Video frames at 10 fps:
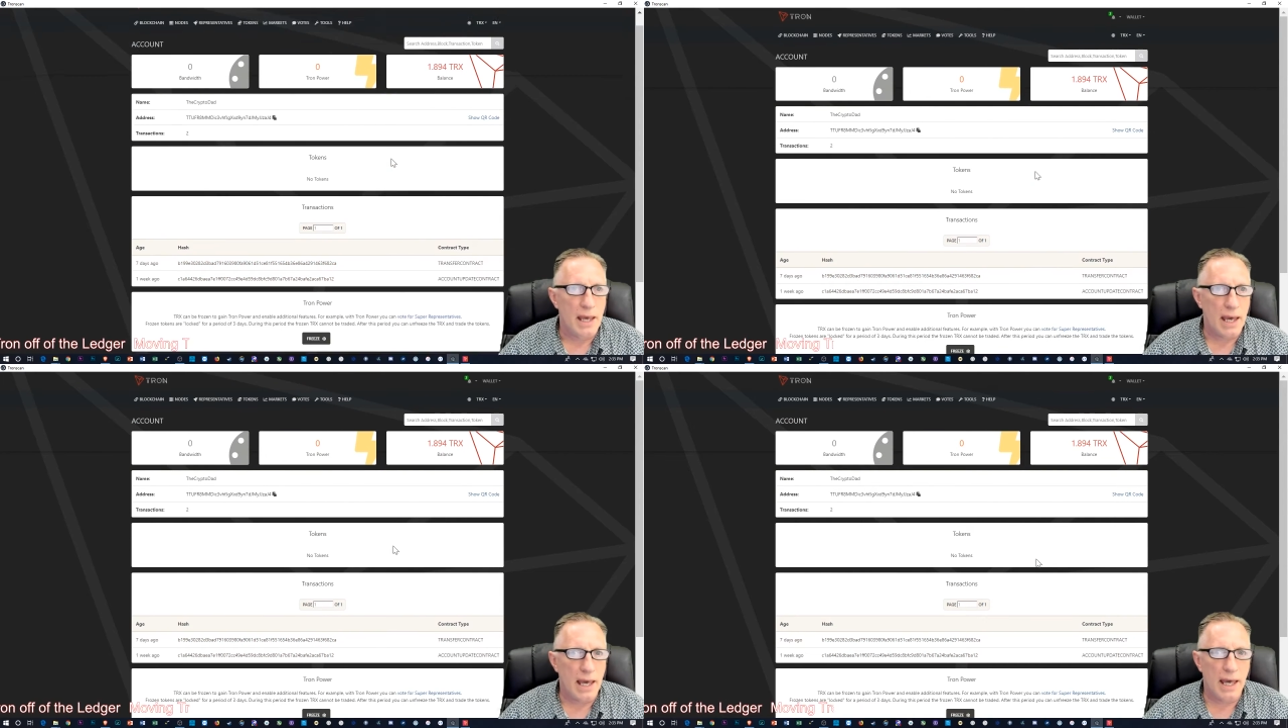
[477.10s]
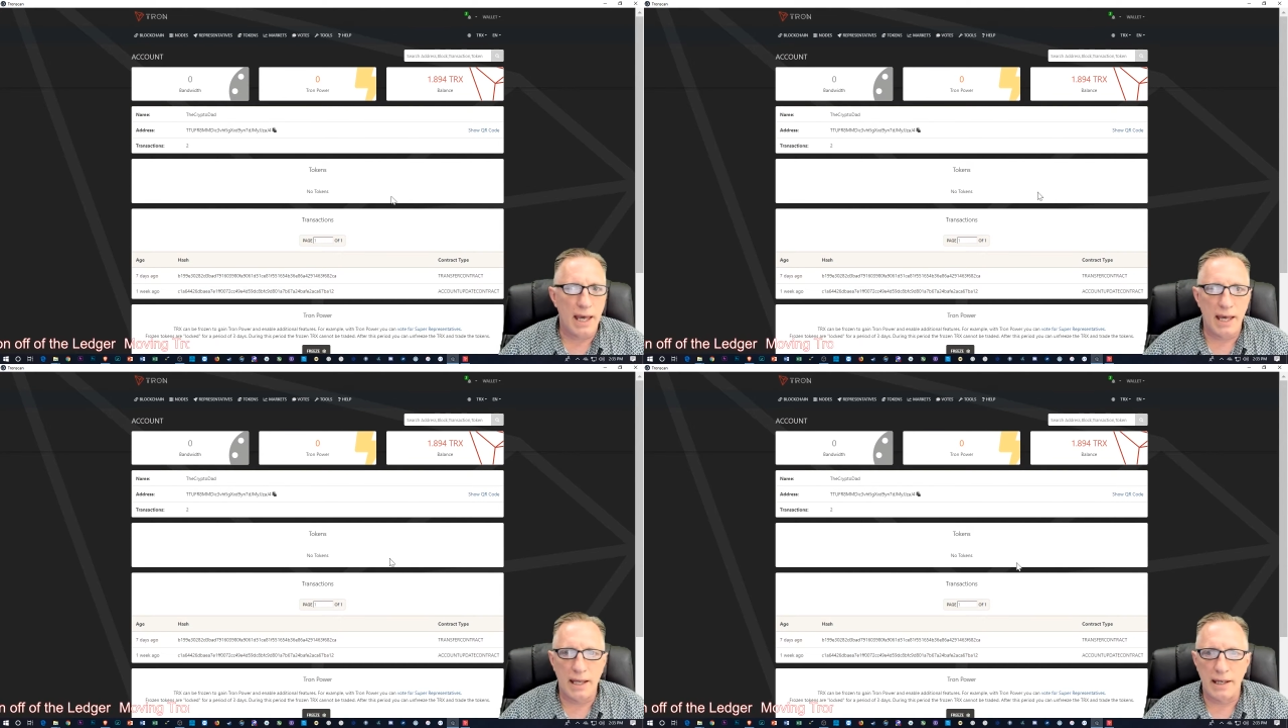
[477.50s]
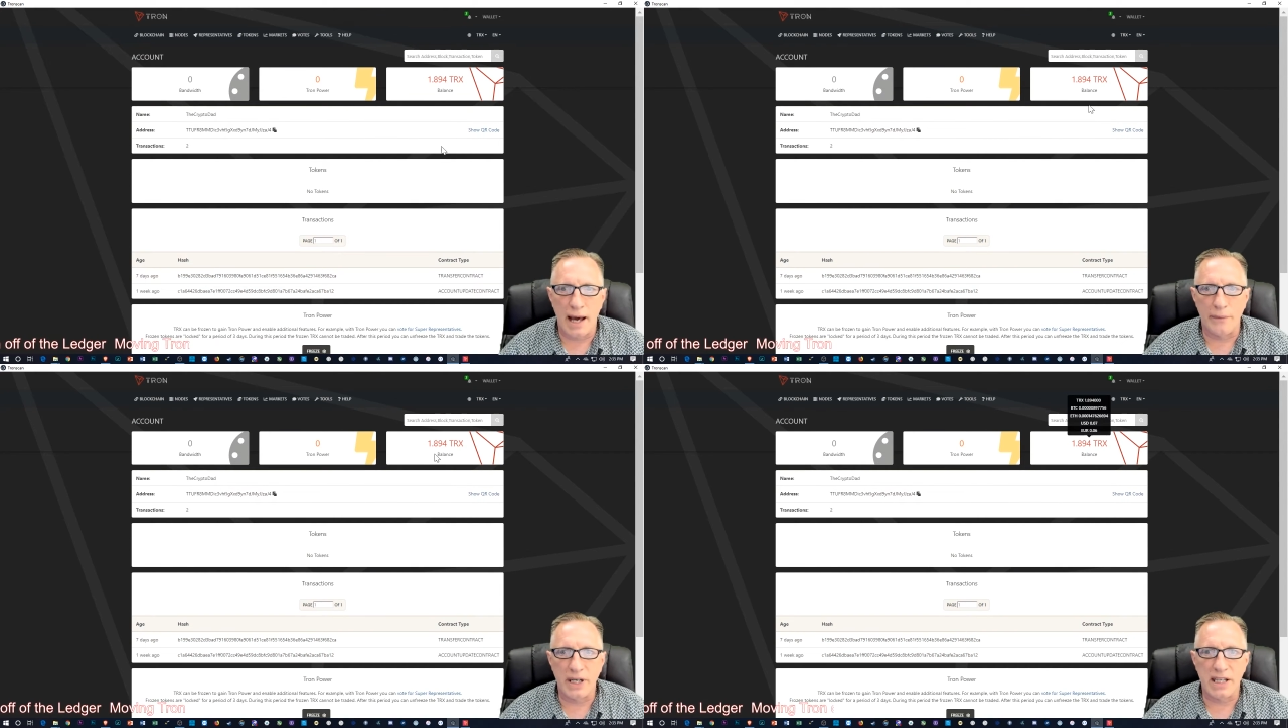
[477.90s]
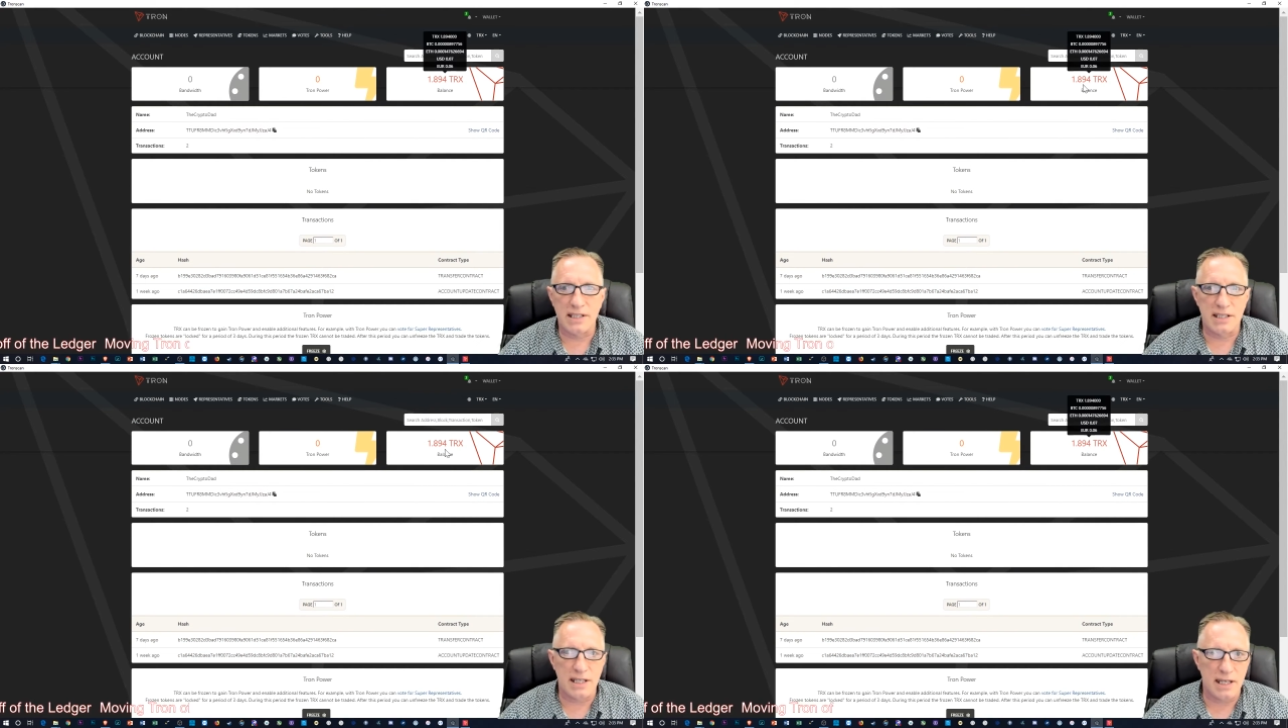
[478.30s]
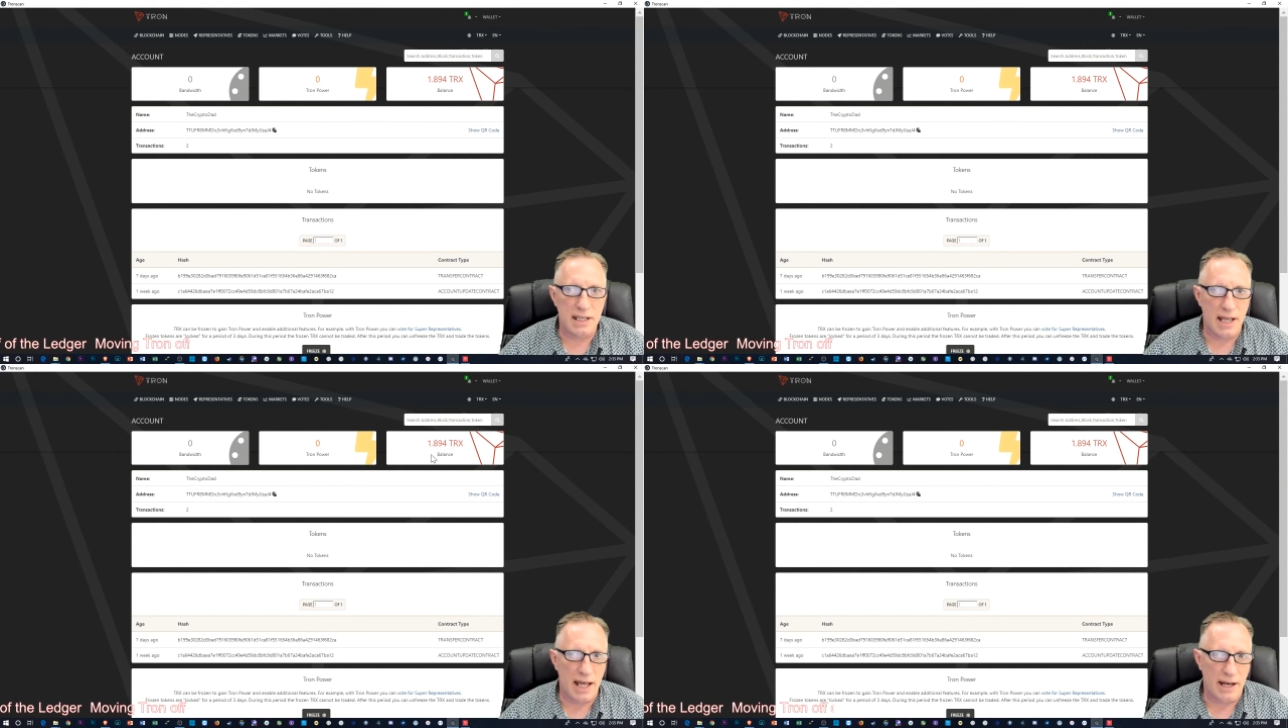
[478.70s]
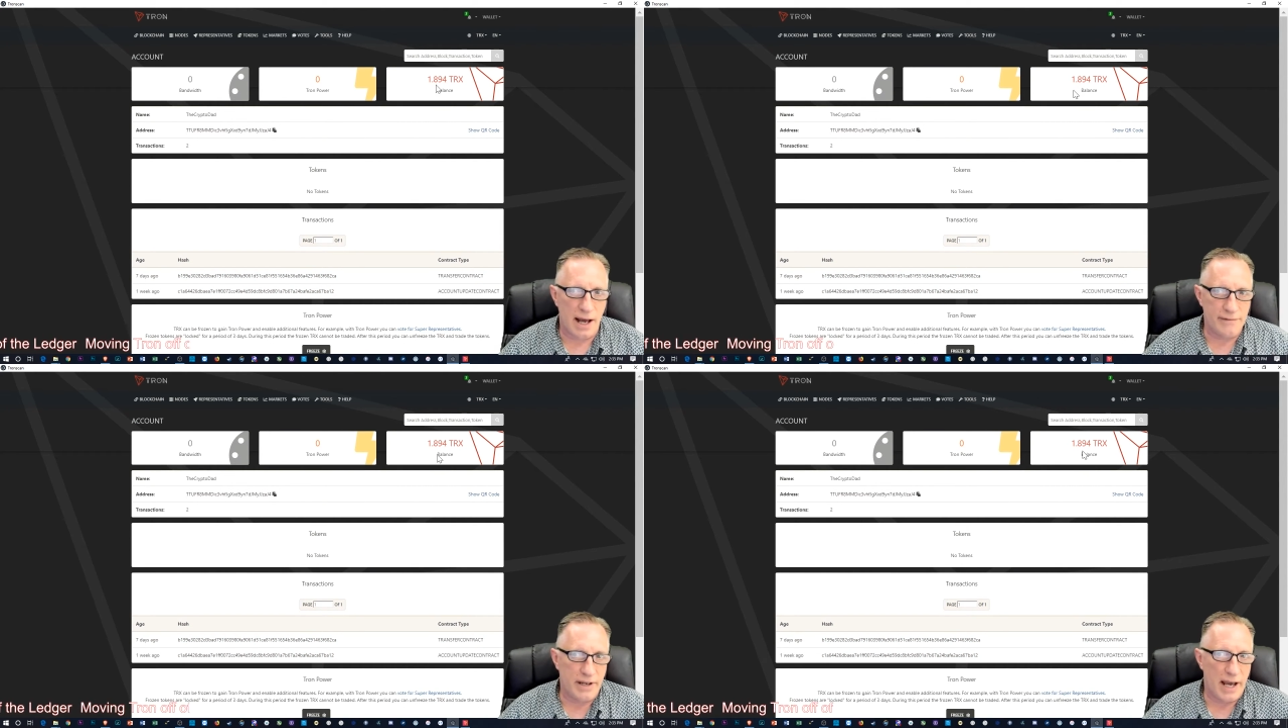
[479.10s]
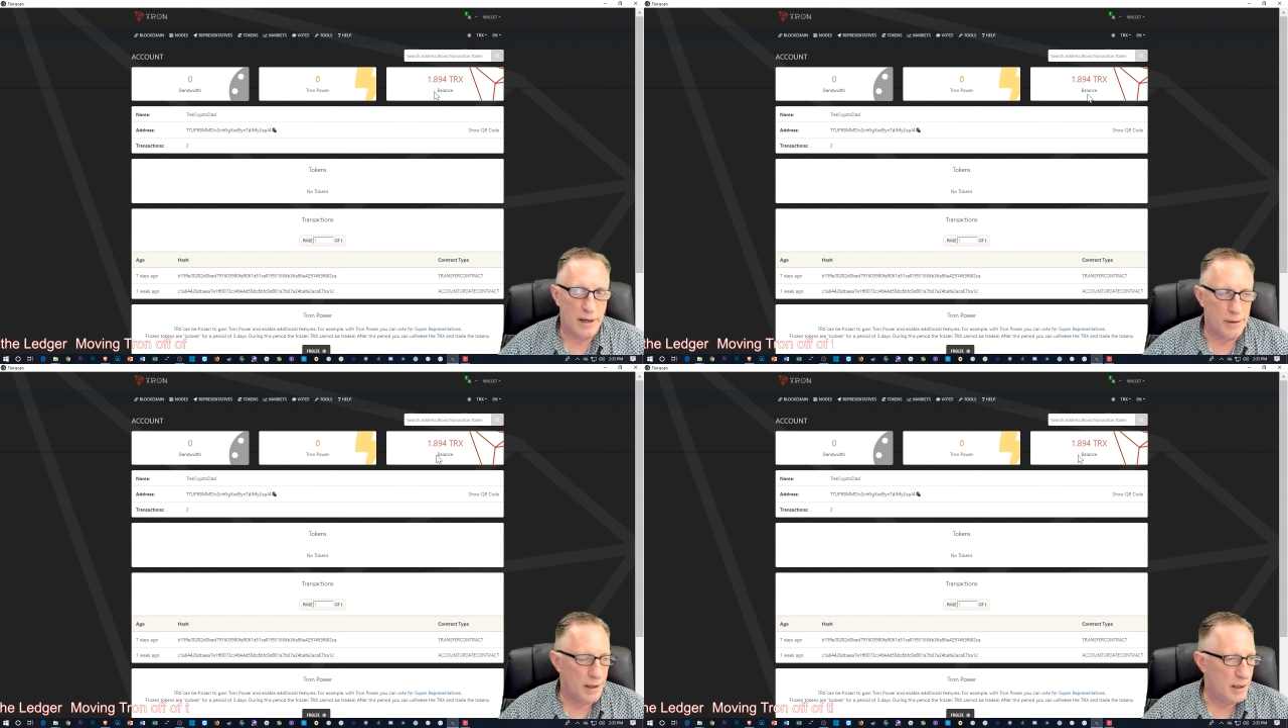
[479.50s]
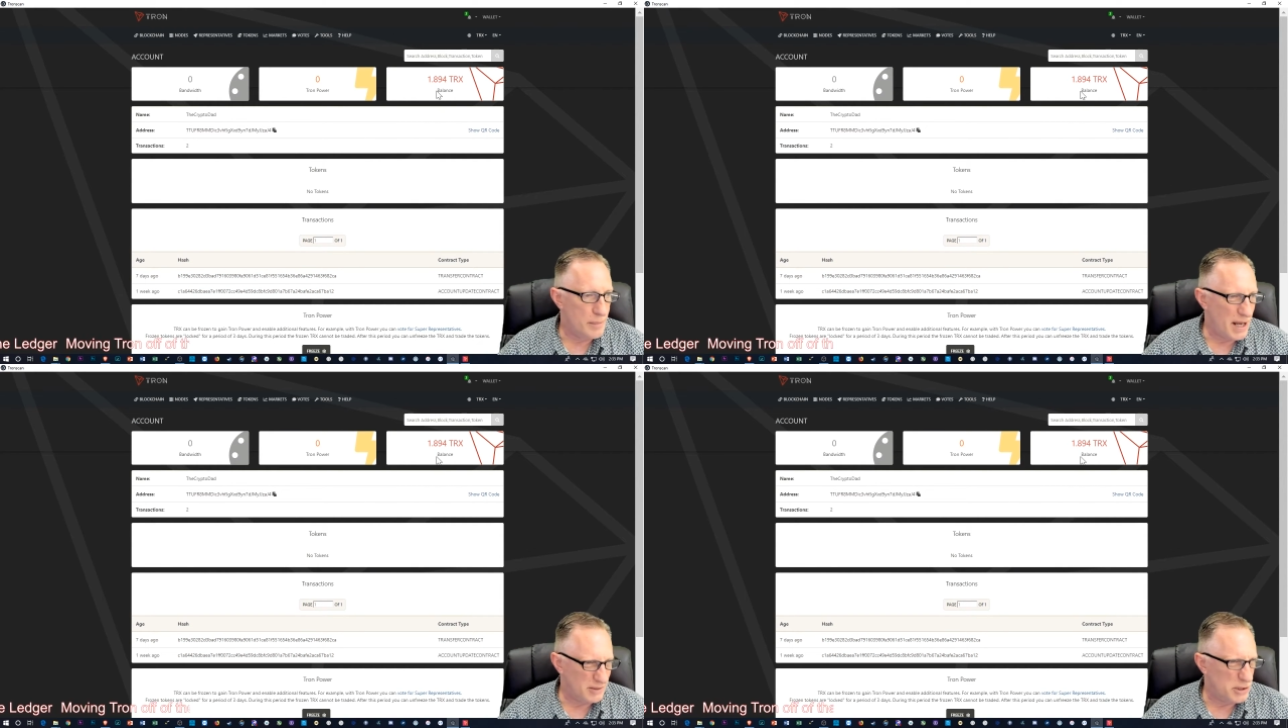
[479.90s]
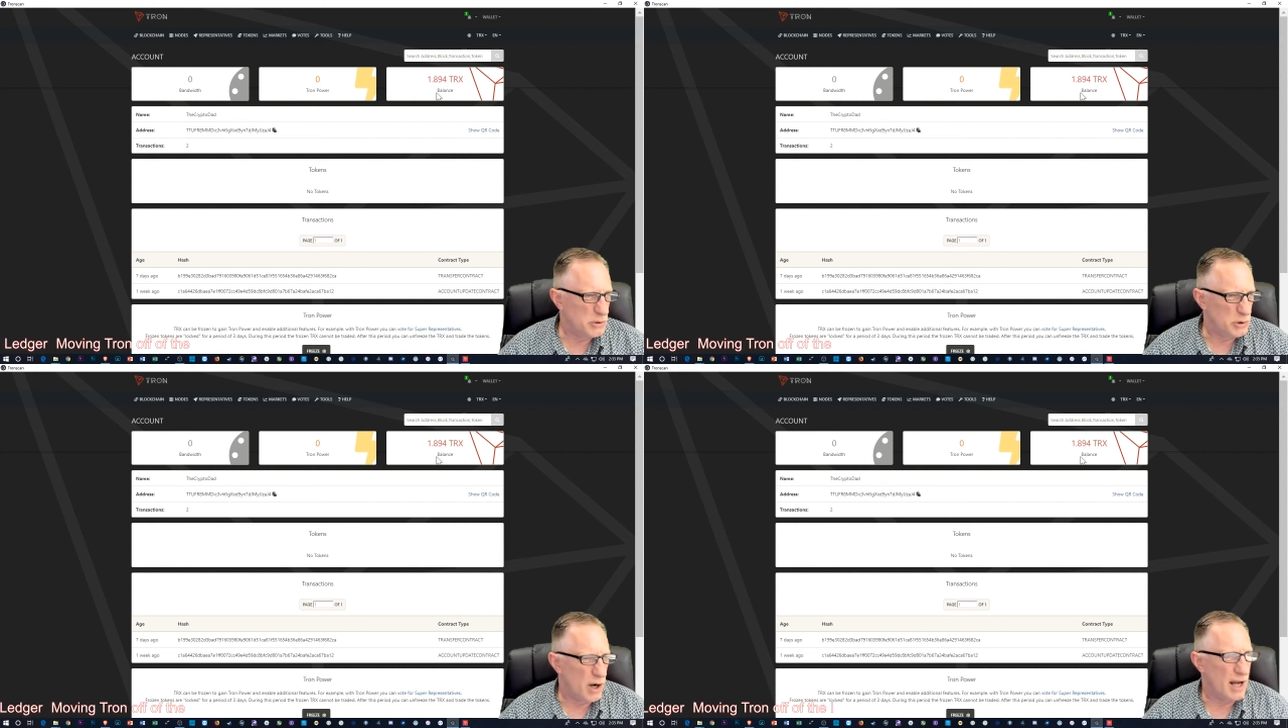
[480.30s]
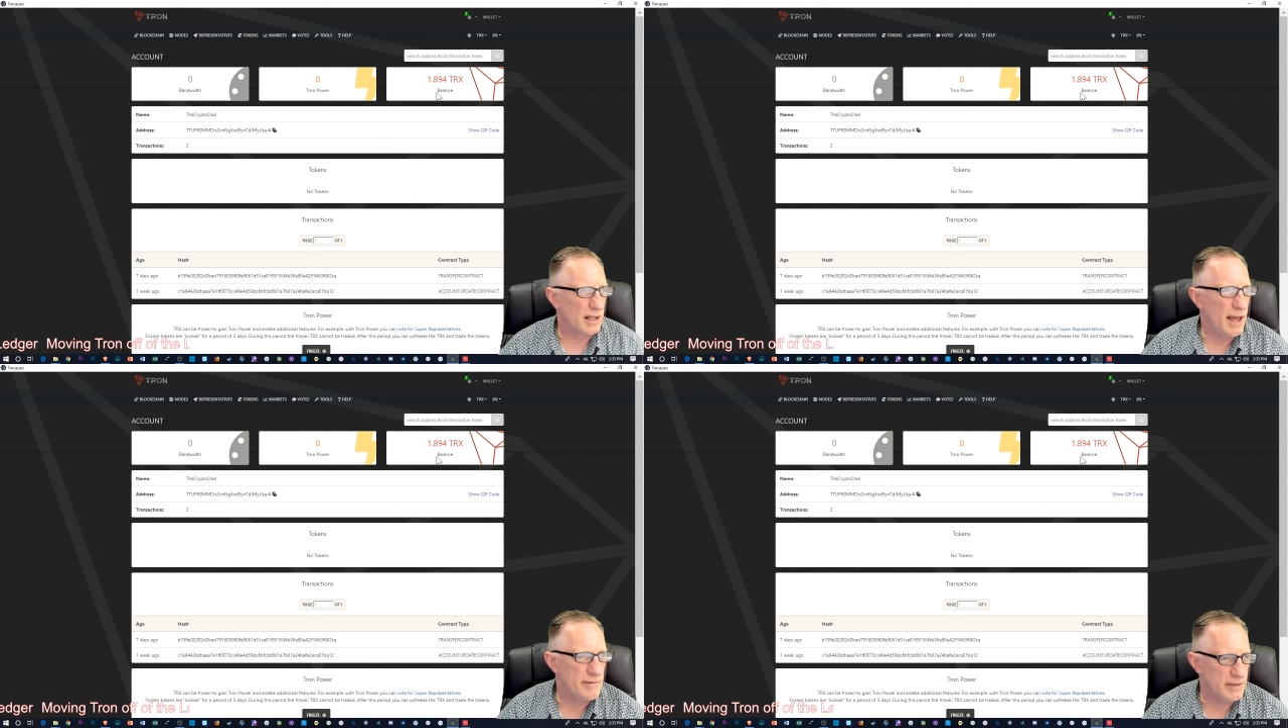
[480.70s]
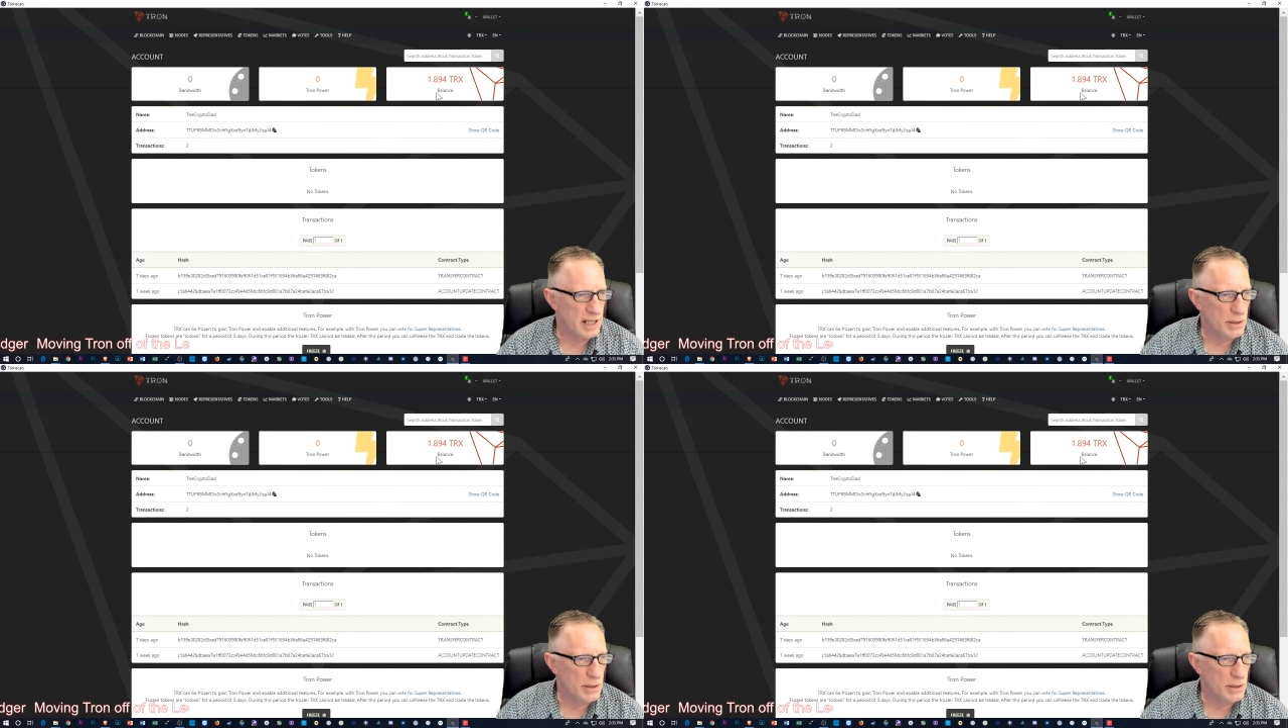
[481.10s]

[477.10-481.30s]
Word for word: And now we can see that I've got a, a, about two Tron left in the